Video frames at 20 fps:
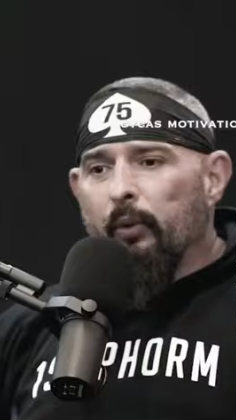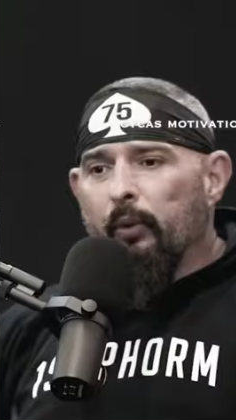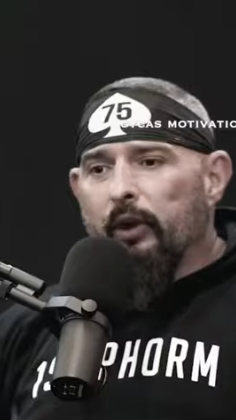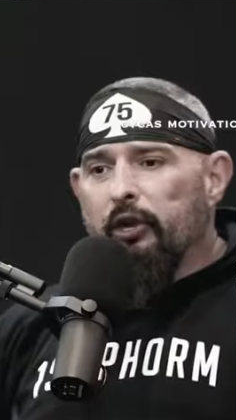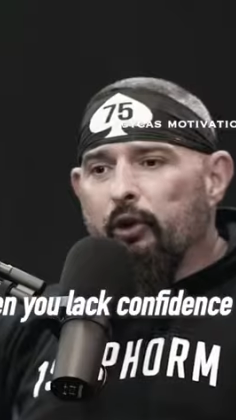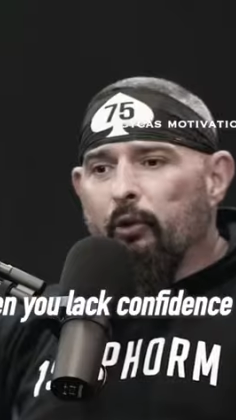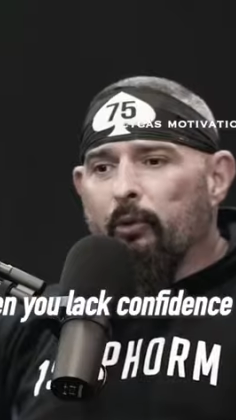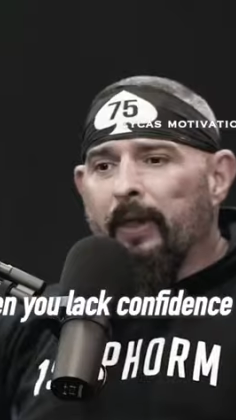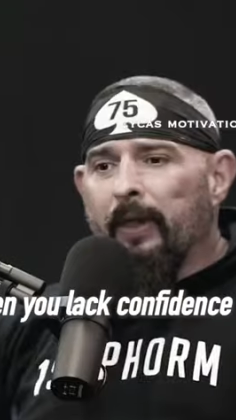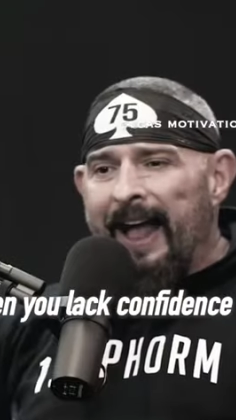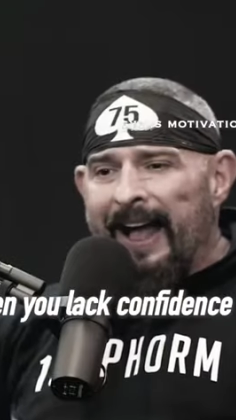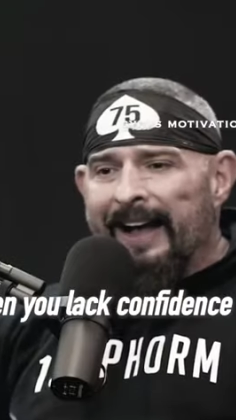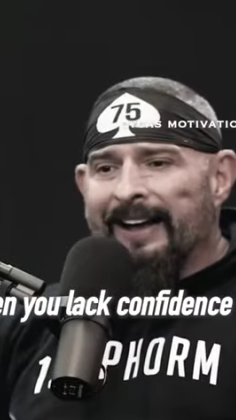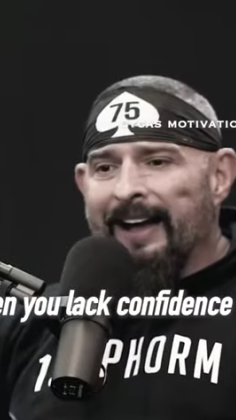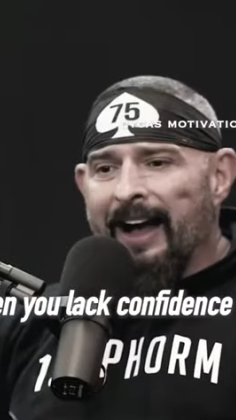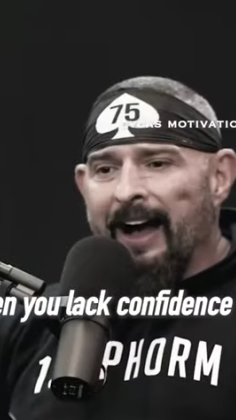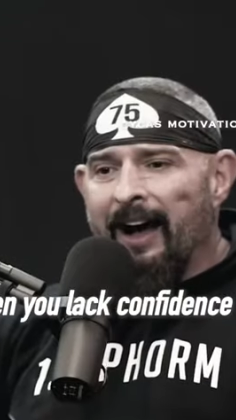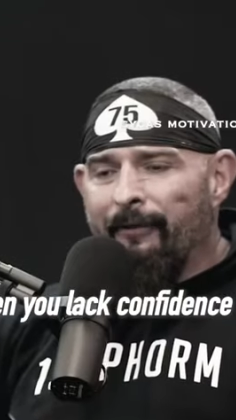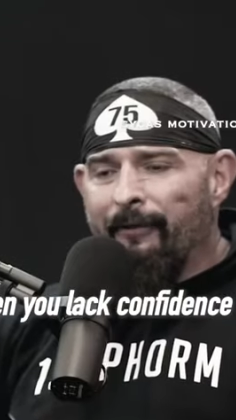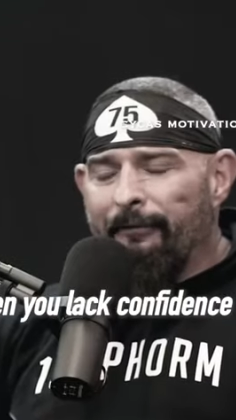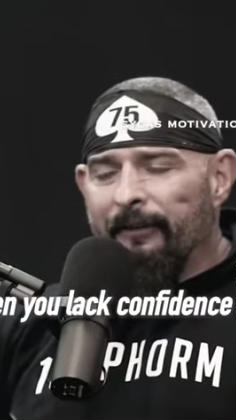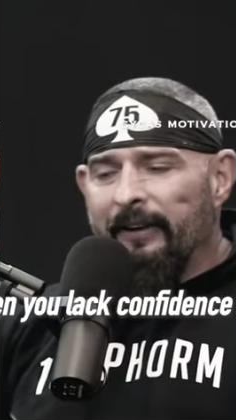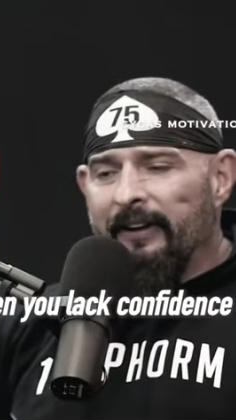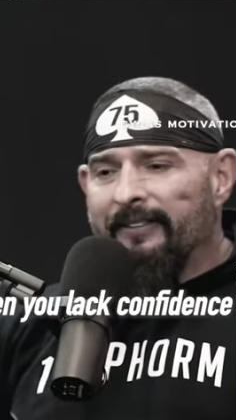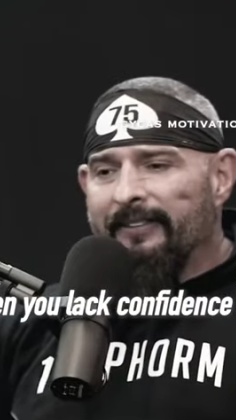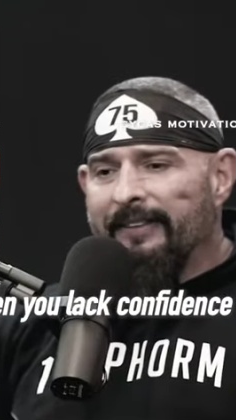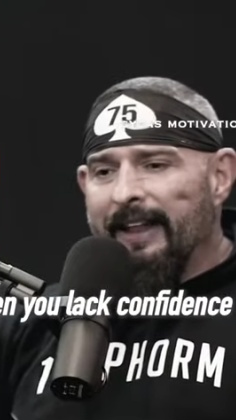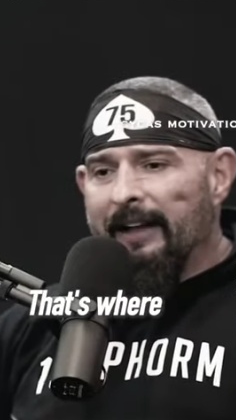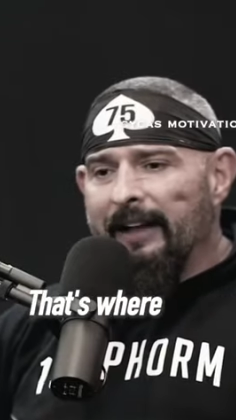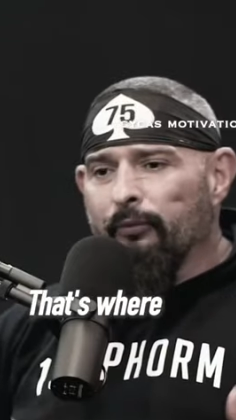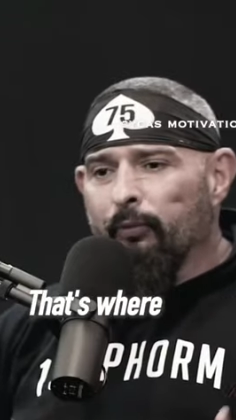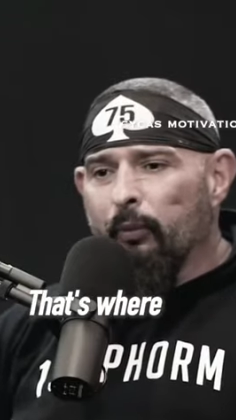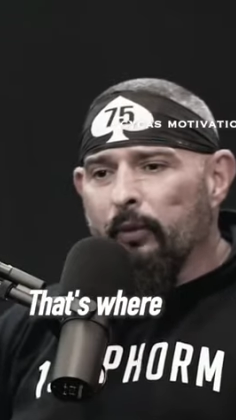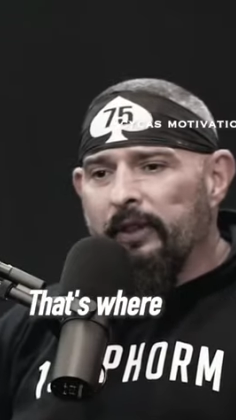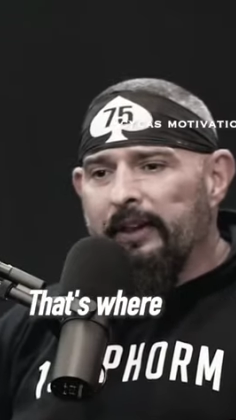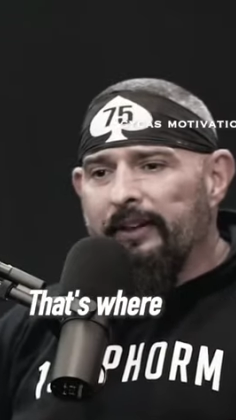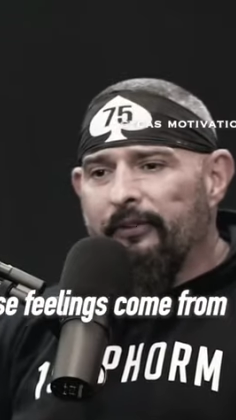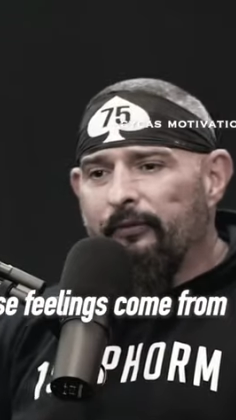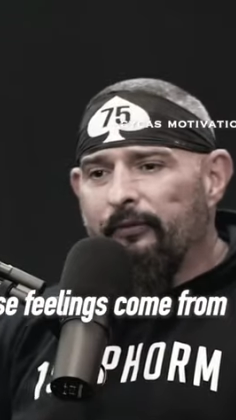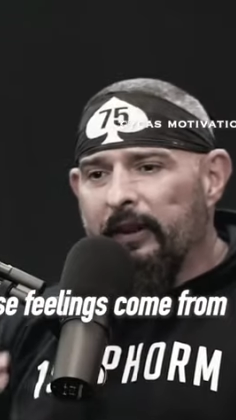When you lack confidence, that's where
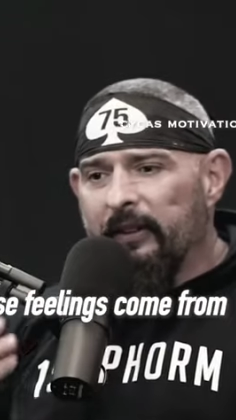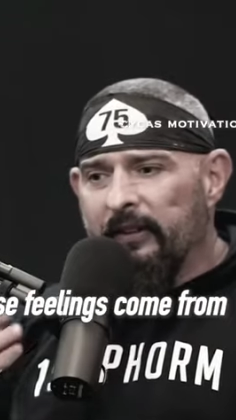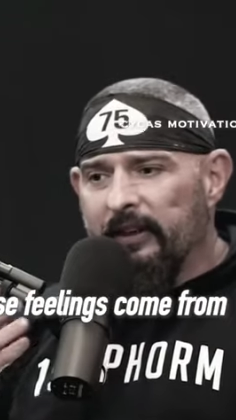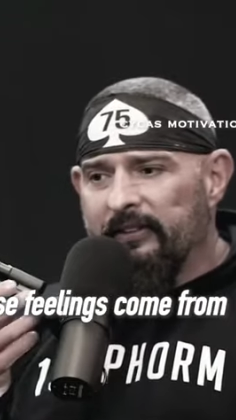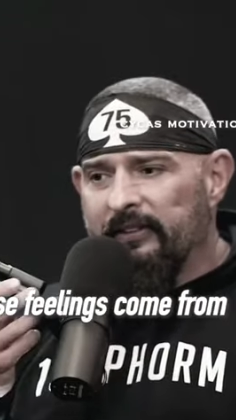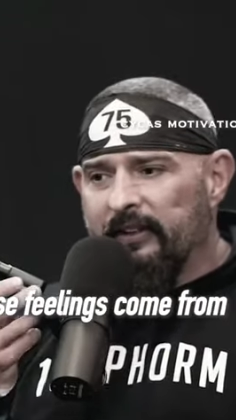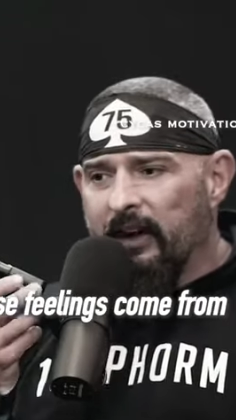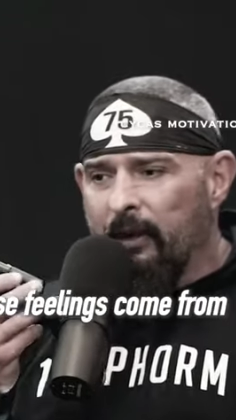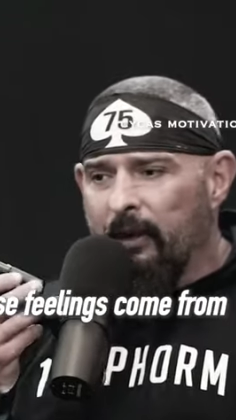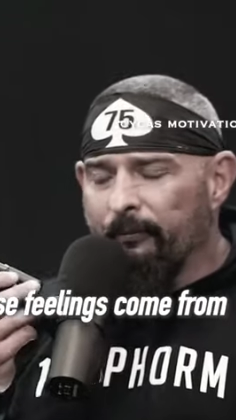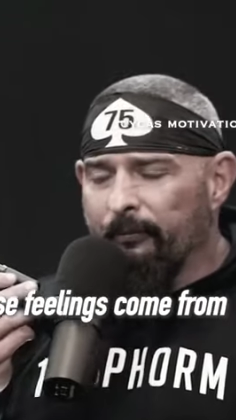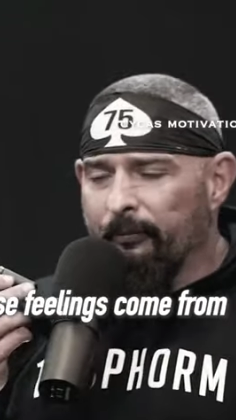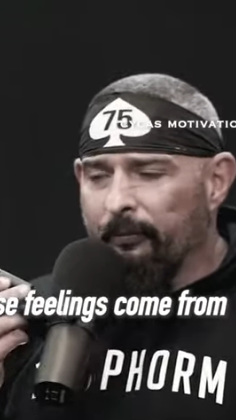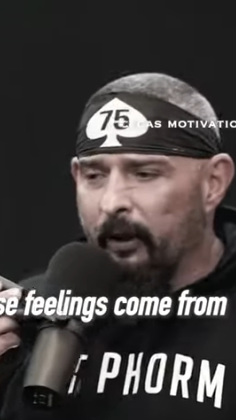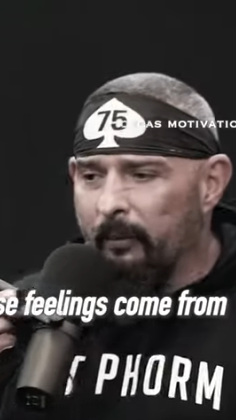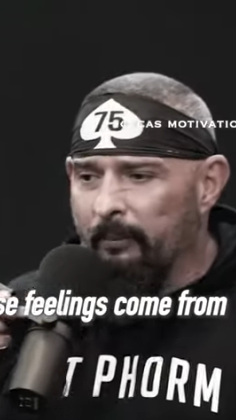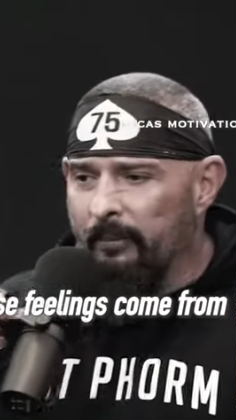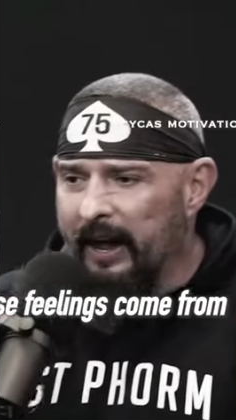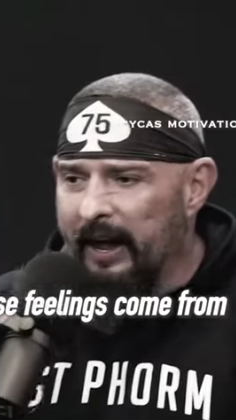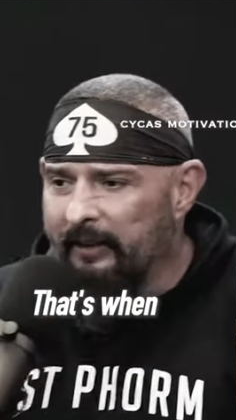these feelings come from.